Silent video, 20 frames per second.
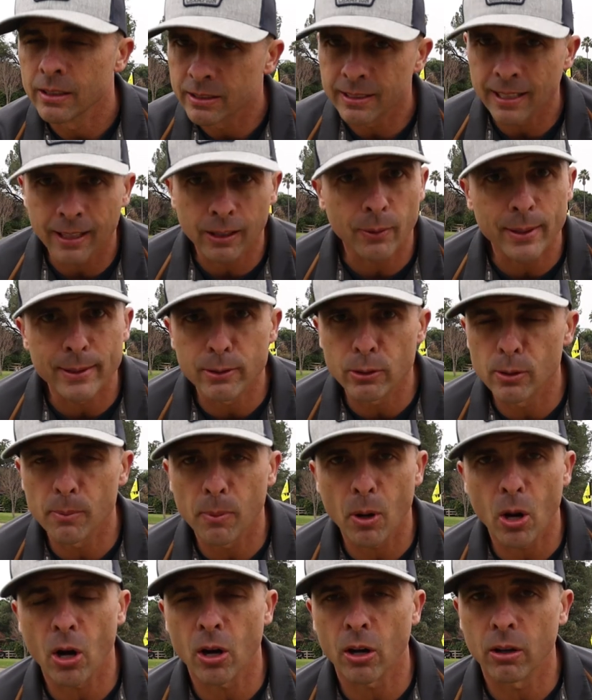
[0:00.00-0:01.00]
accelerate through the
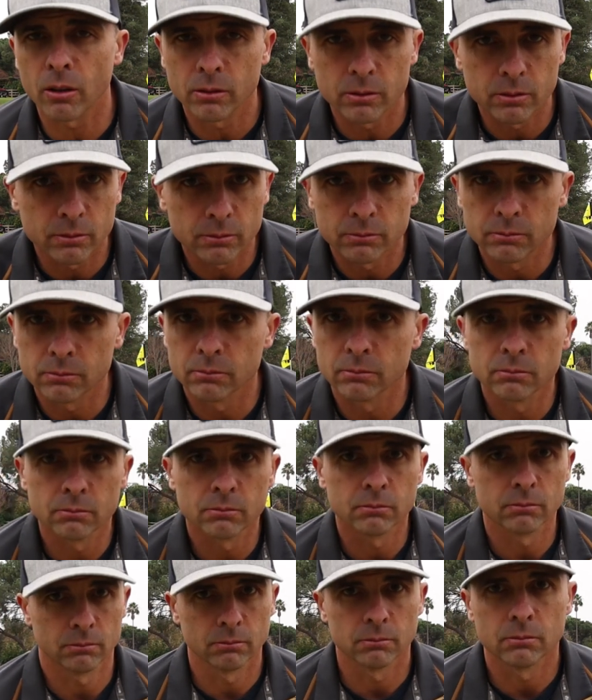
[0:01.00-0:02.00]
ball.
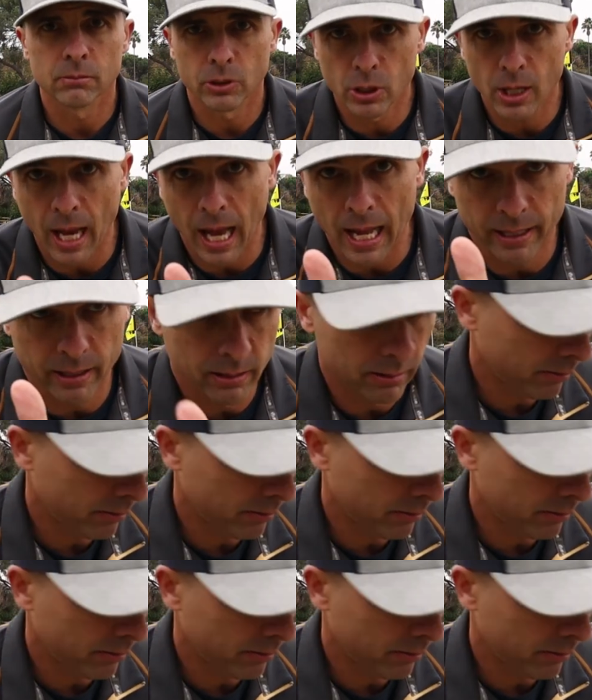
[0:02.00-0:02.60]
You got it.